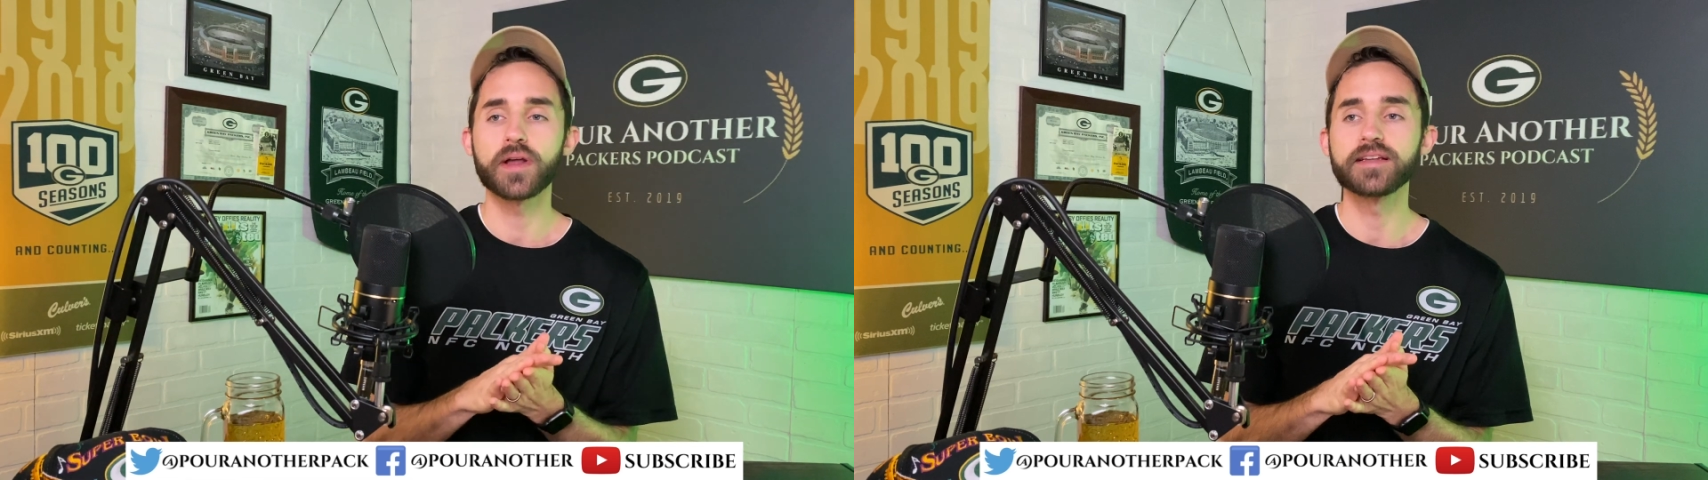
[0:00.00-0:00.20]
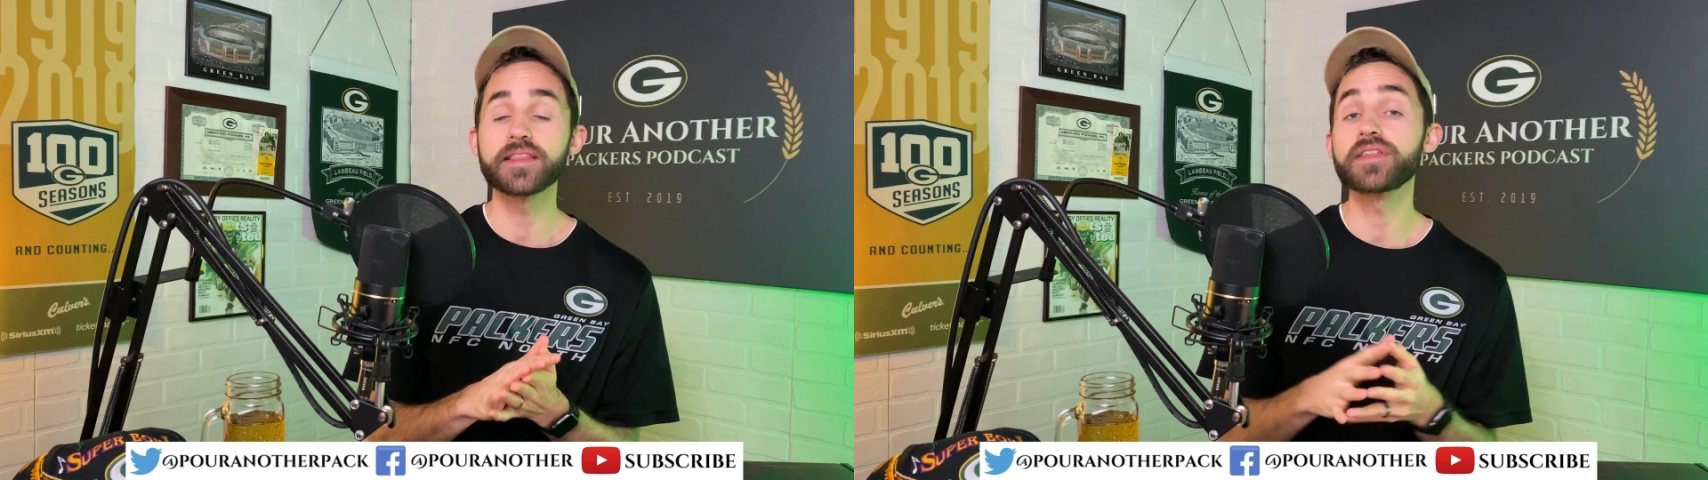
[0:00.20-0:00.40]

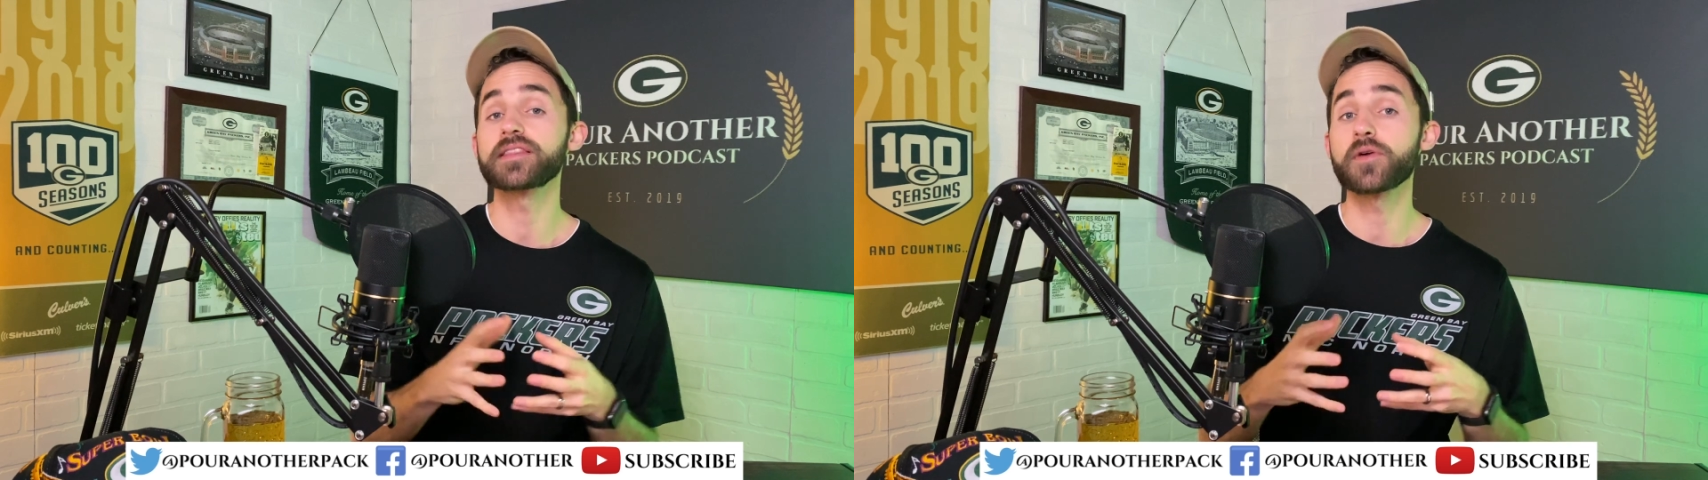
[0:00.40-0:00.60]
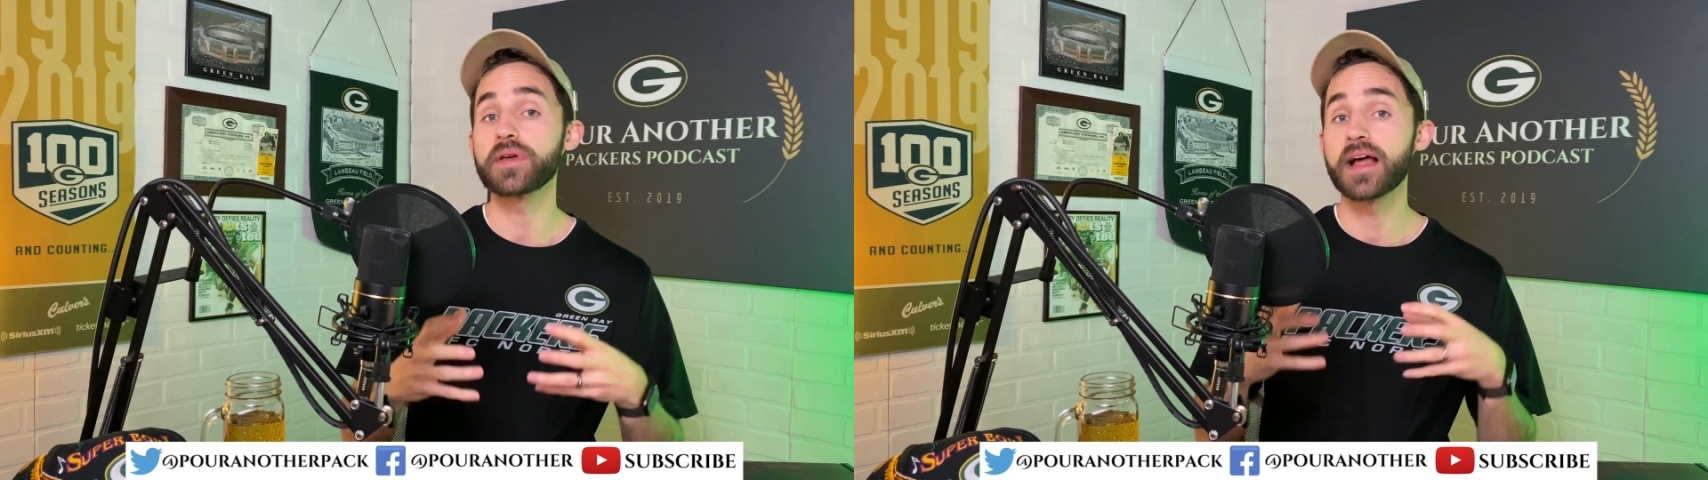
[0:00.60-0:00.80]
I did think
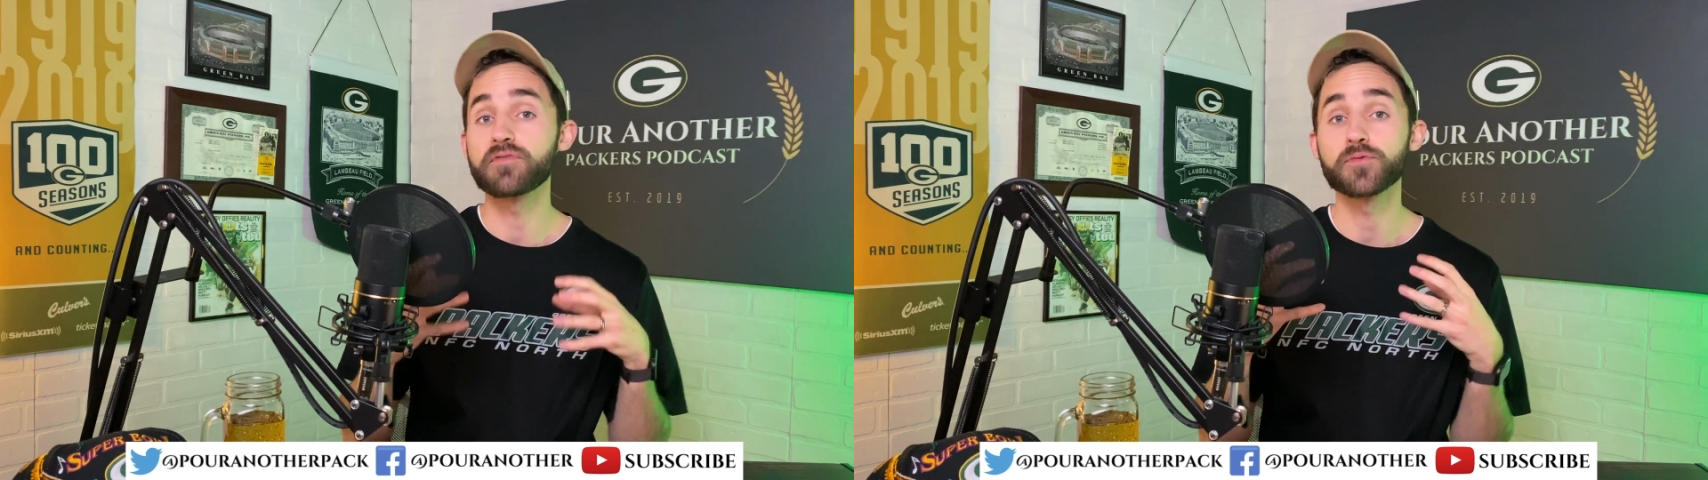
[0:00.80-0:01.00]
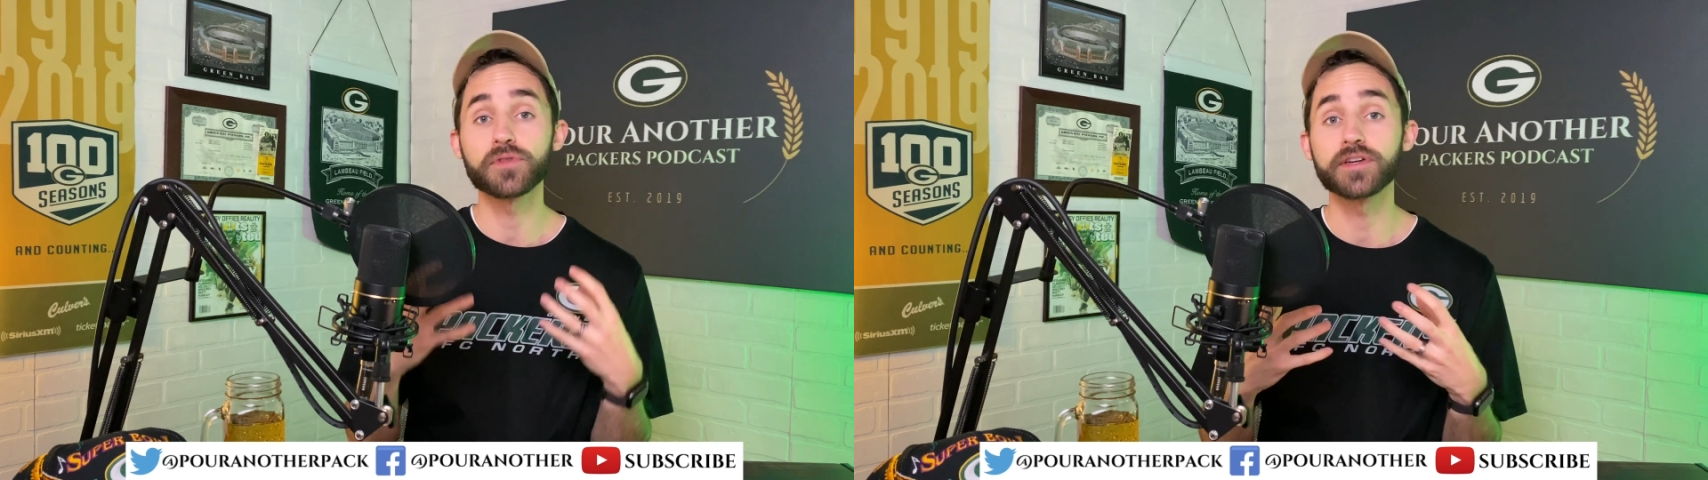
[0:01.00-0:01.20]
that we'd have a
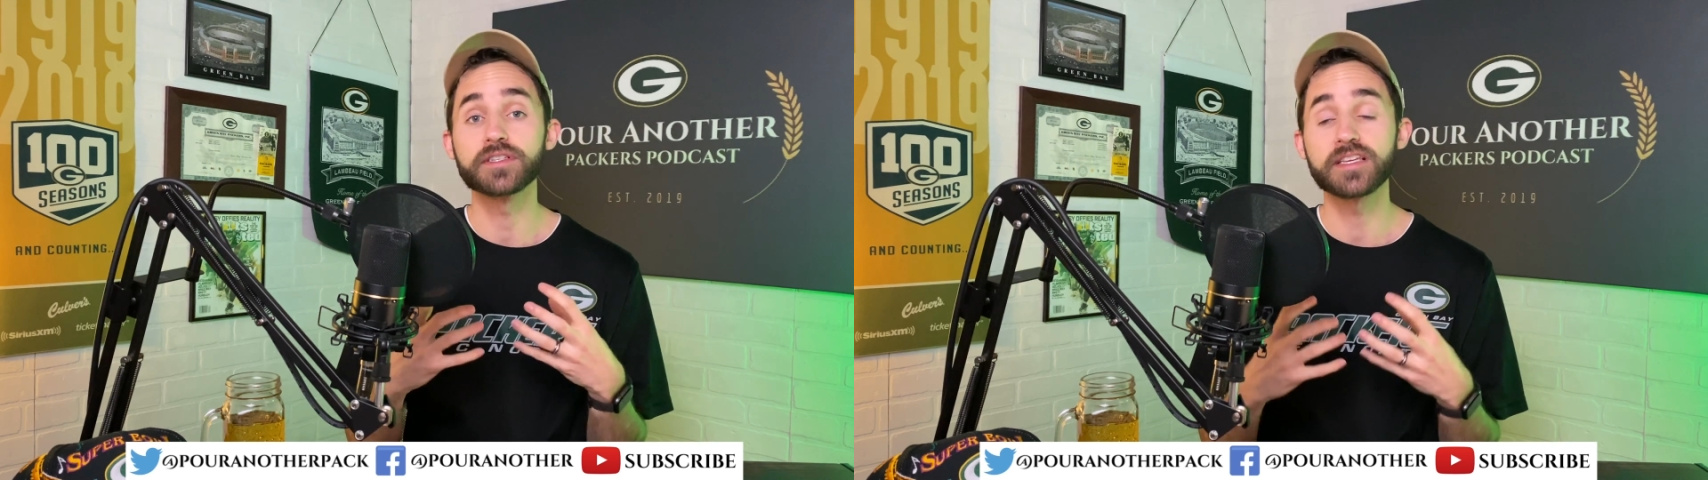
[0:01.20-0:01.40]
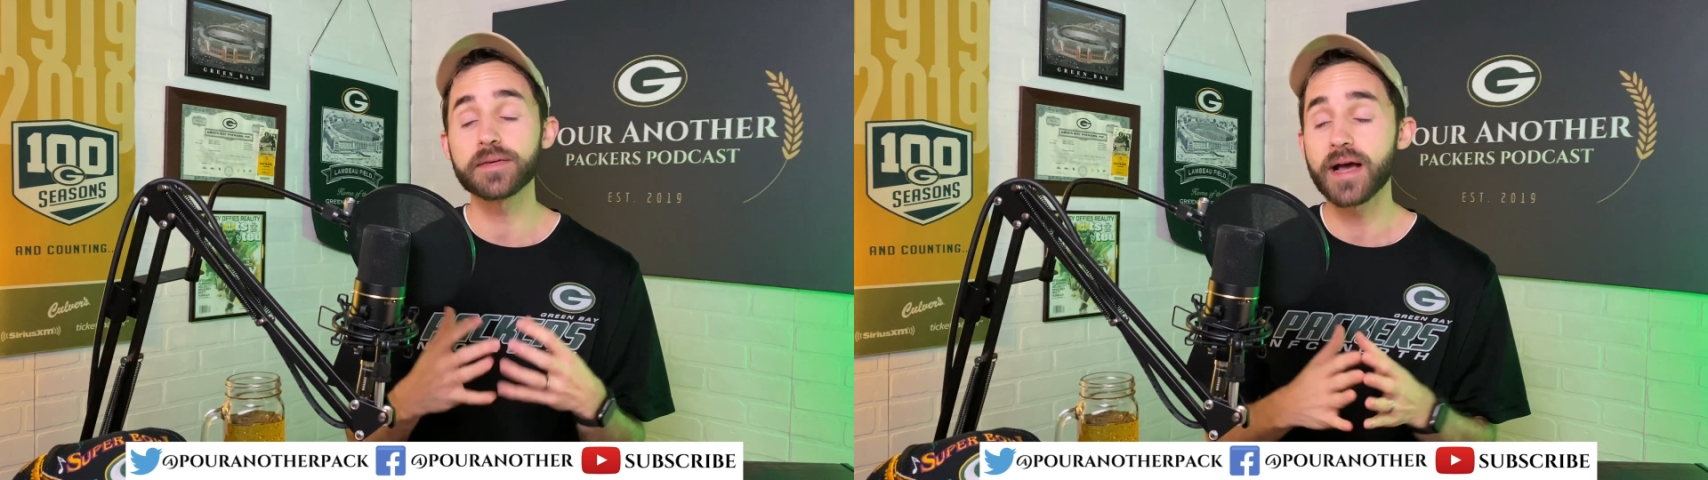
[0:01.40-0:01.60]
really good team.